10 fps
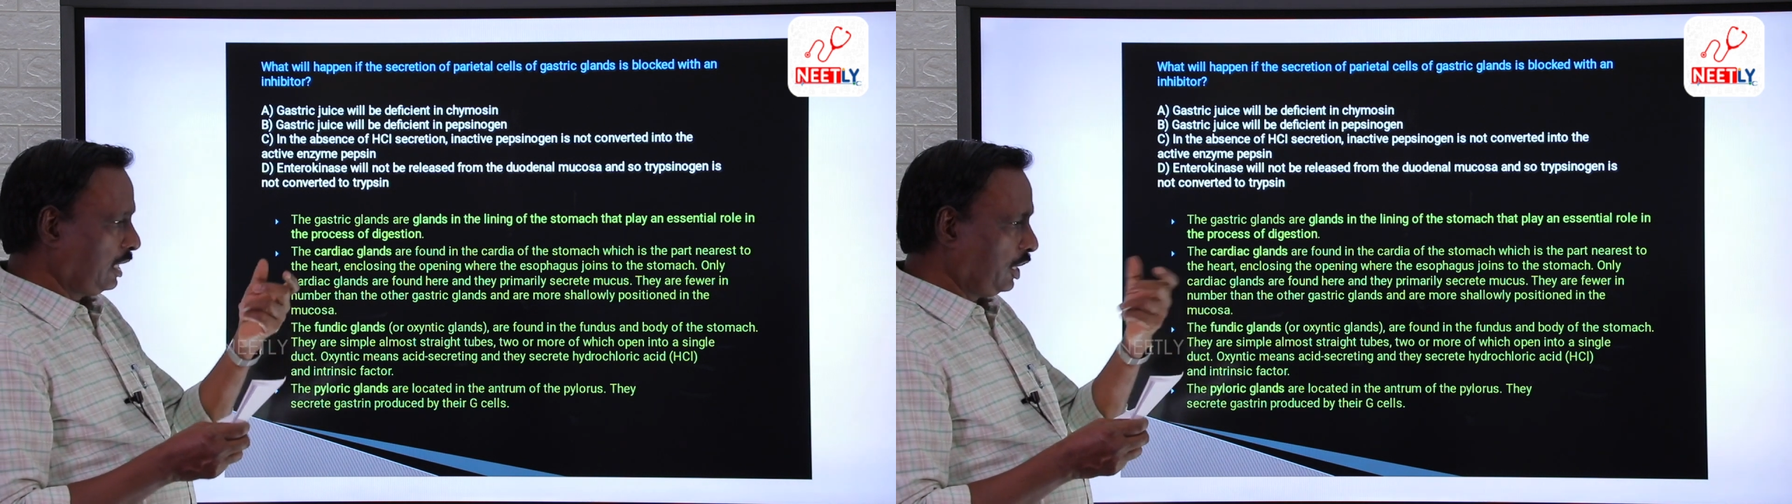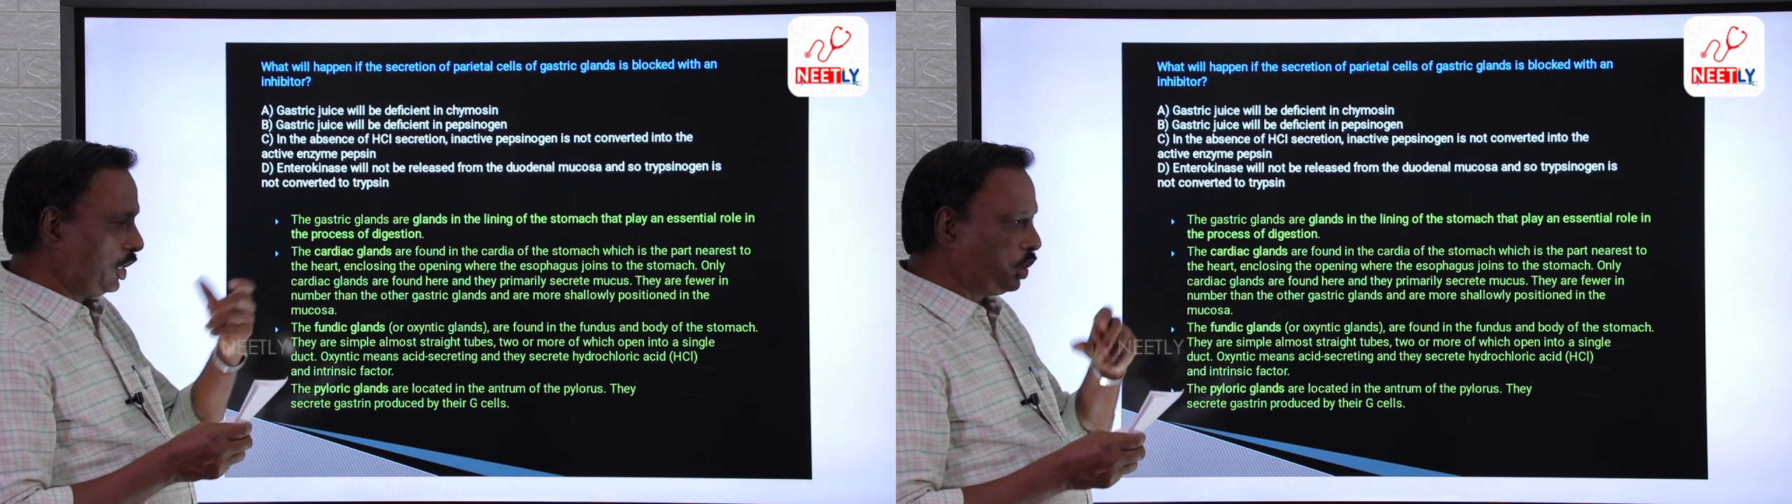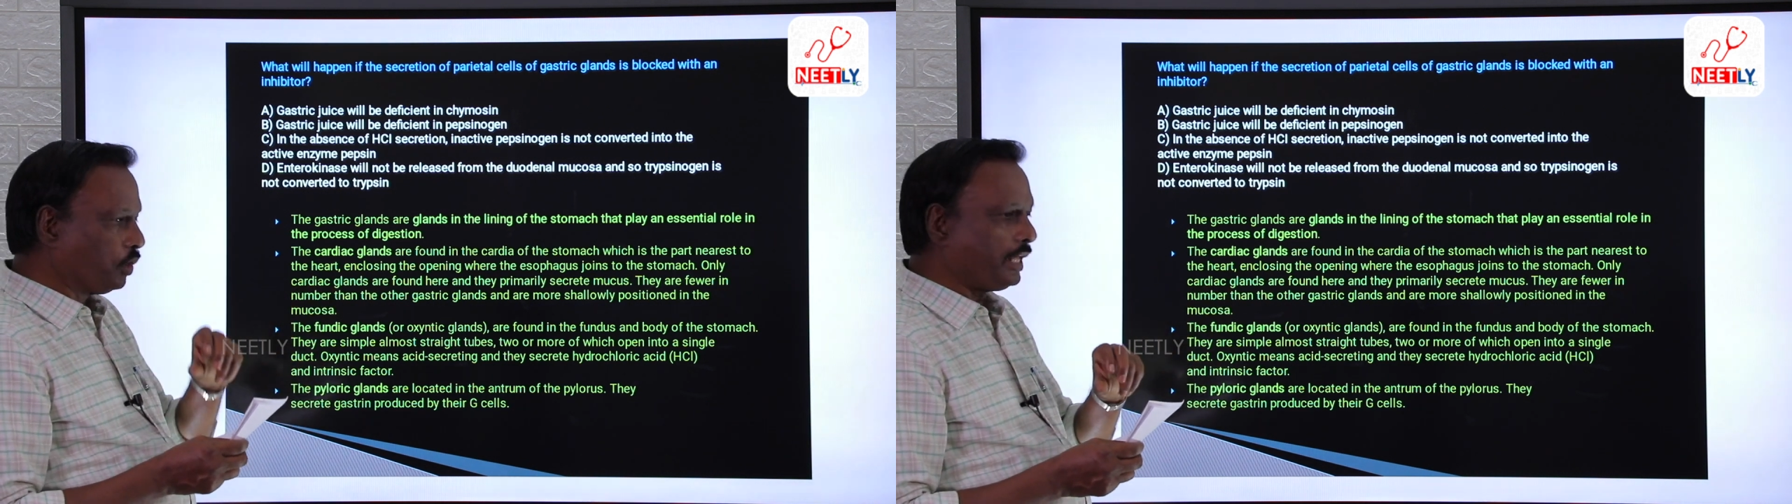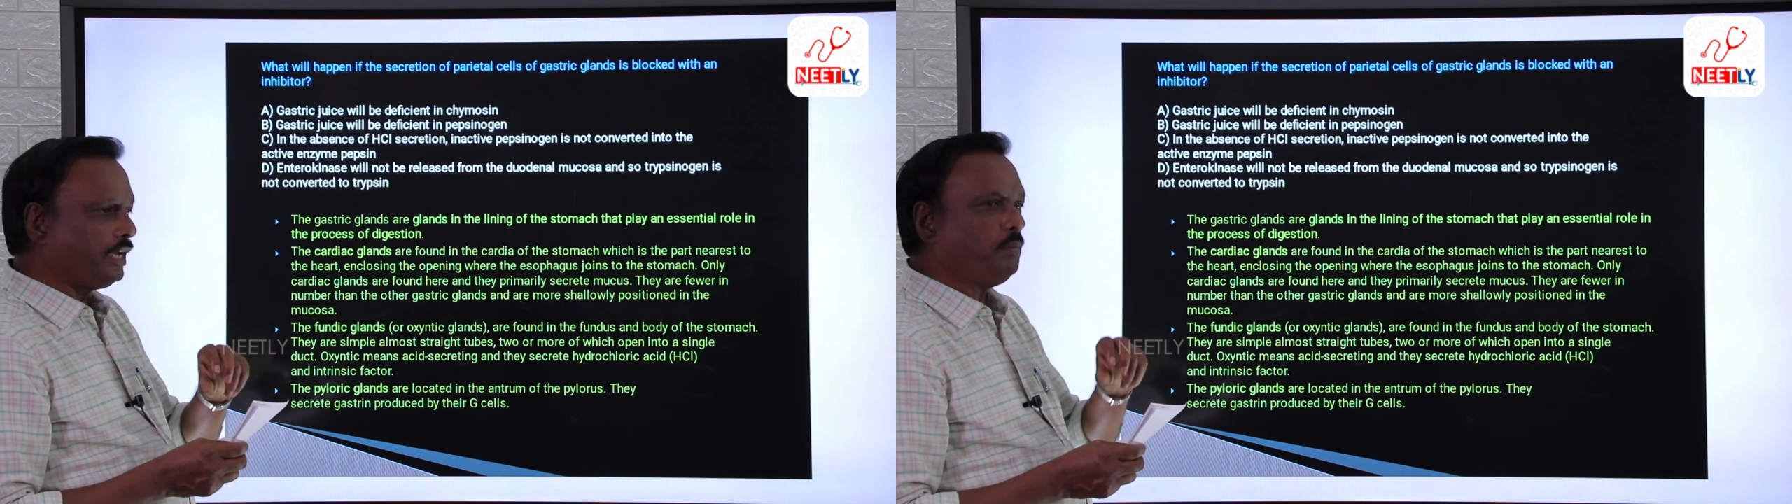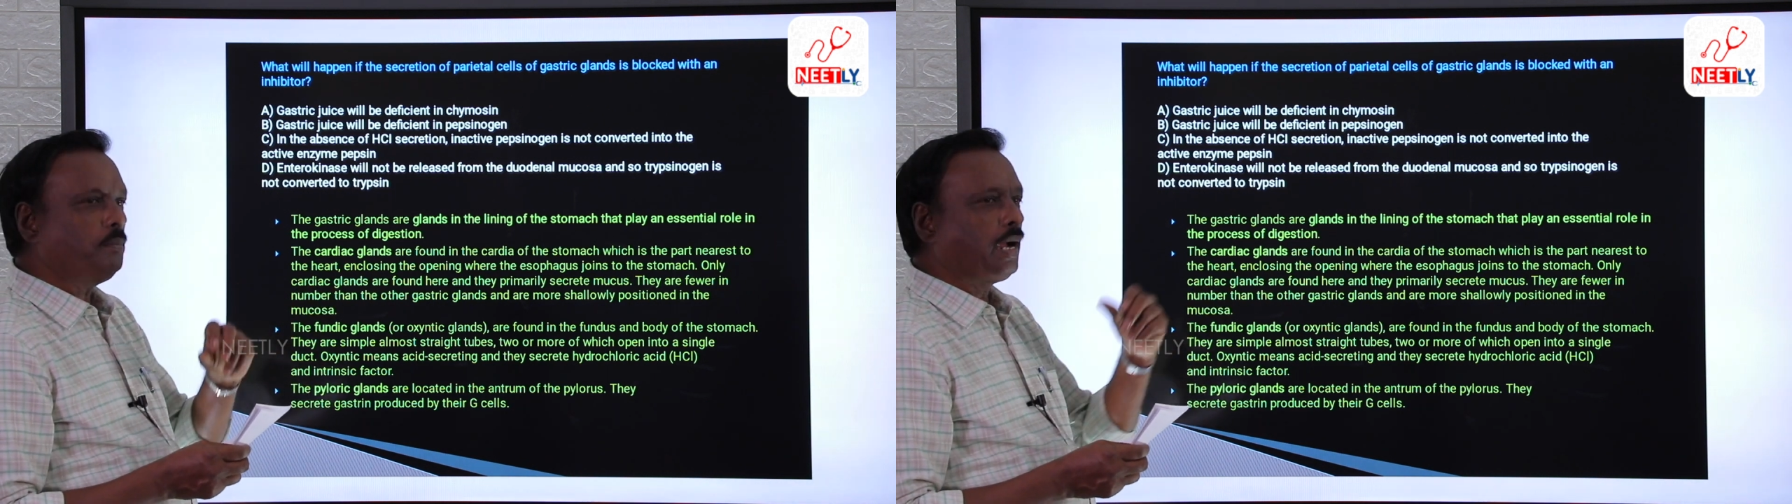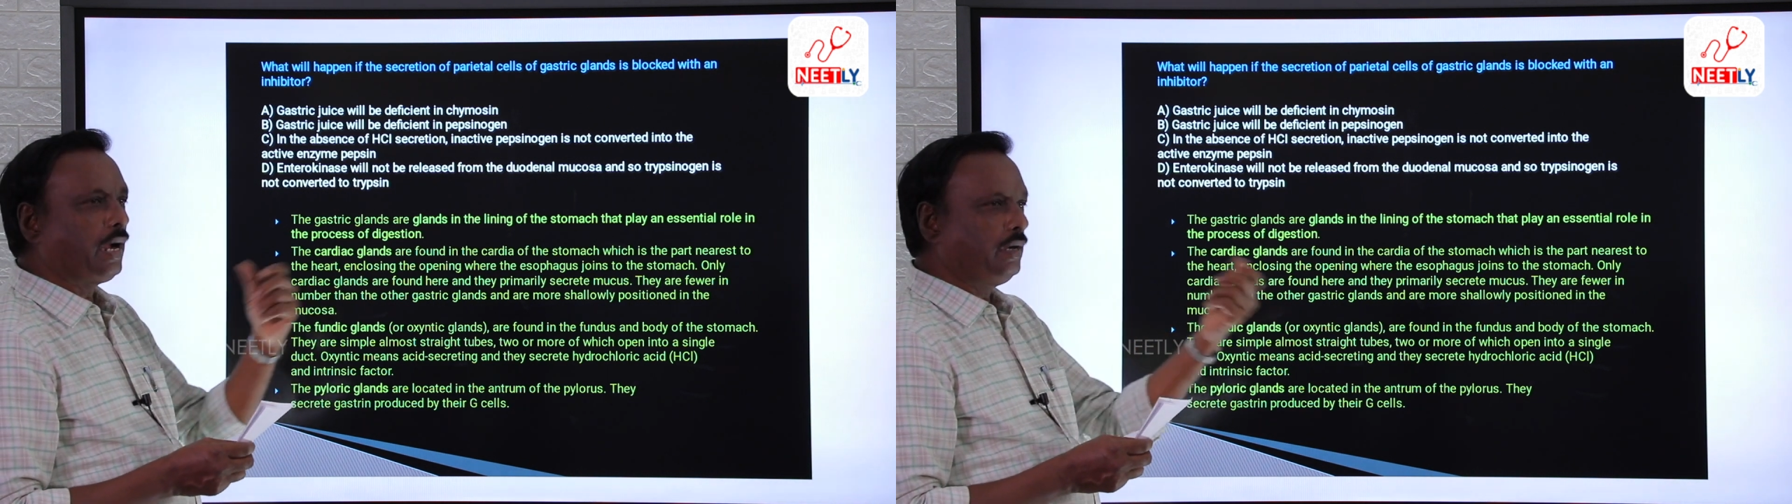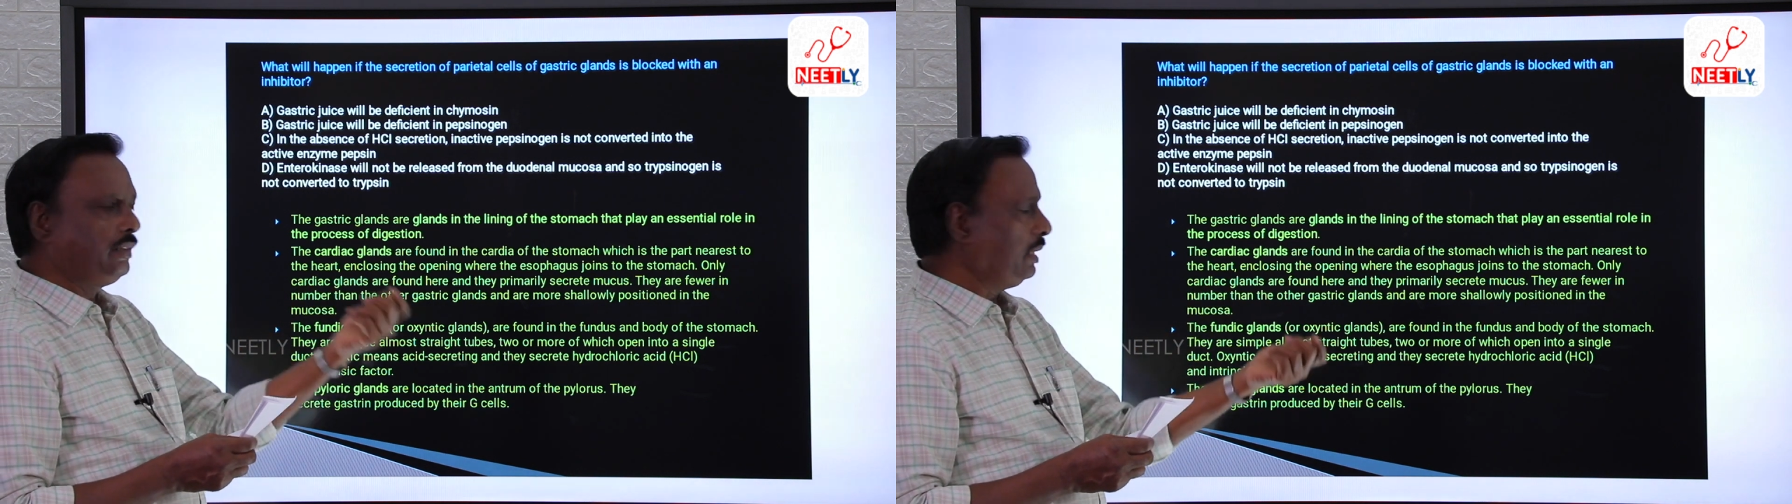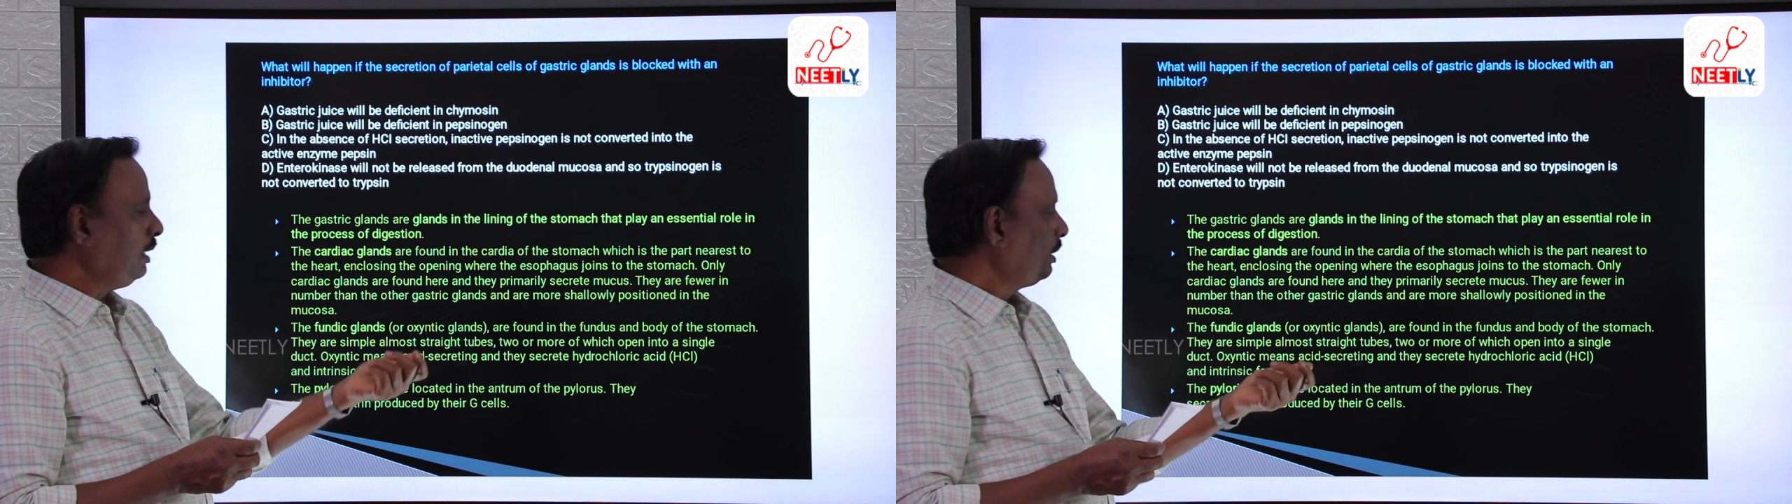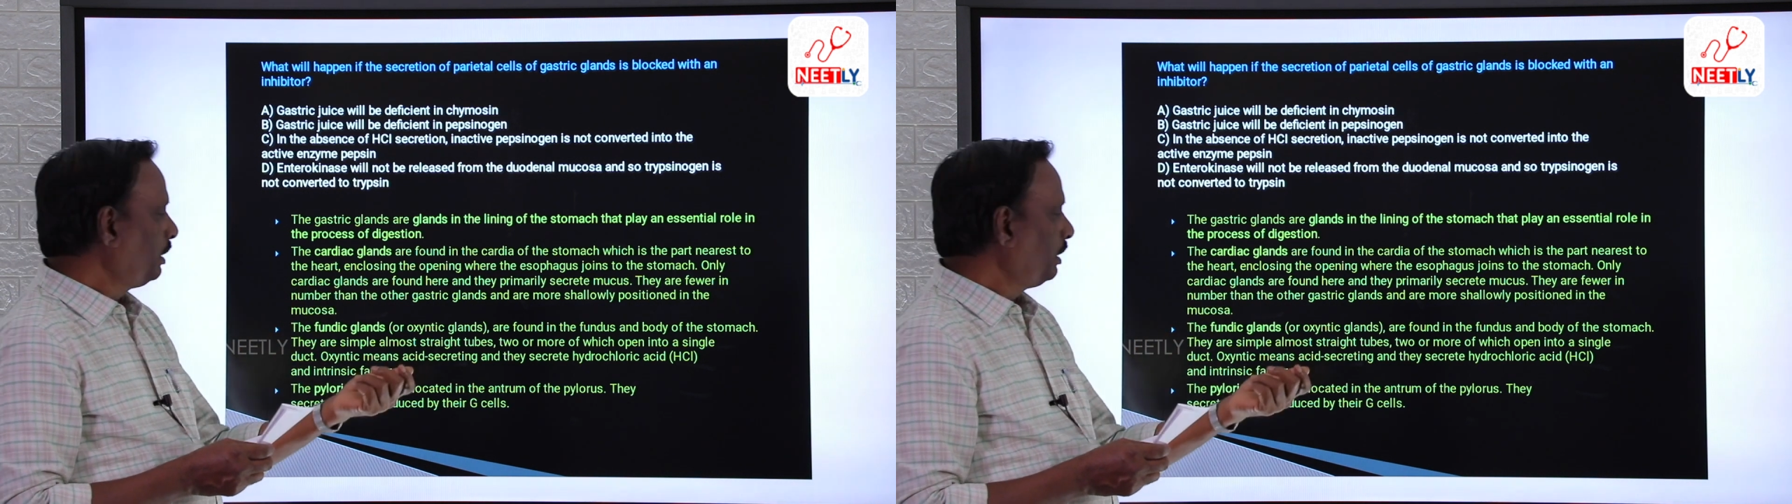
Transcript: duodenum and the